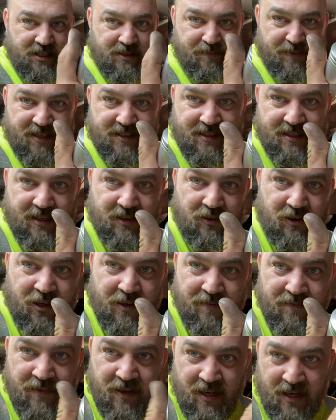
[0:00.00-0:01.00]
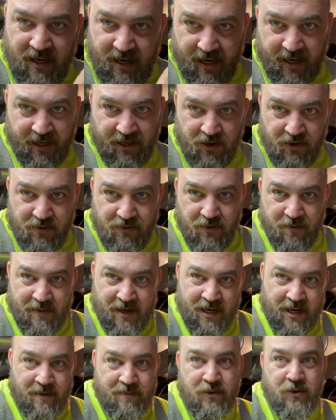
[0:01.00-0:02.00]
piston on and go through my
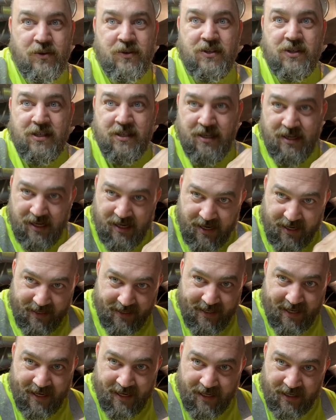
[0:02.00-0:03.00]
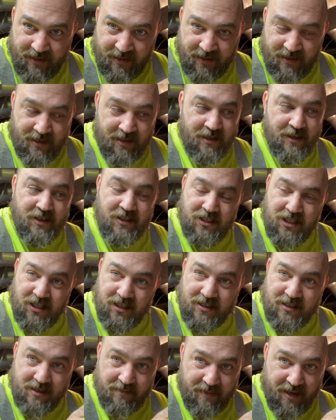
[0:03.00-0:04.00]
numbers again,
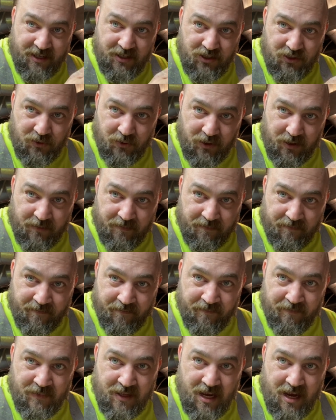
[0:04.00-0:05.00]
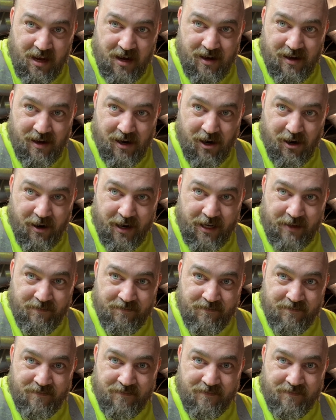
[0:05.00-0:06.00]
just to make sure. Alrighty,
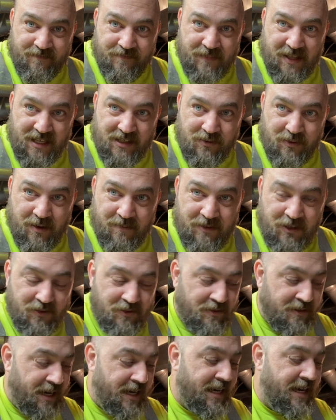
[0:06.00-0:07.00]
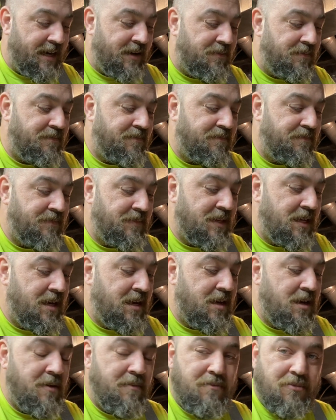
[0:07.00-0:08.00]
that's what I'm doing right now.
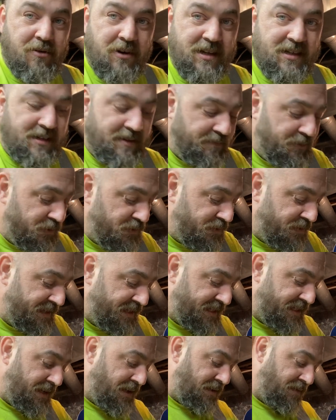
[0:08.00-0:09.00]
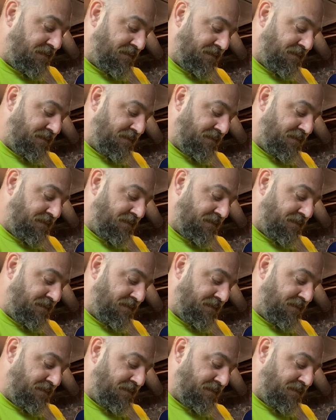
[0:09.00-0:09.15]
Pretty simple to install.